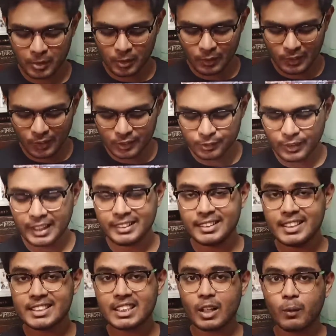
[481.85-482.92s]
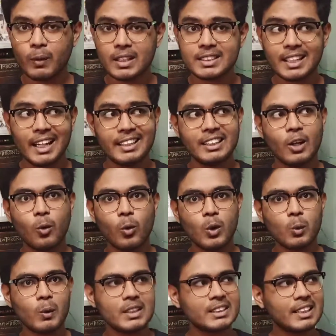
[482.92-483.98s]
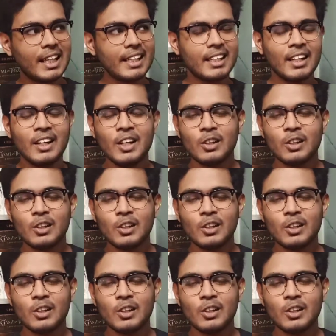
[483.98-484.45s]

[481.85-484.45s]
You will not find these covers, and the old ones, like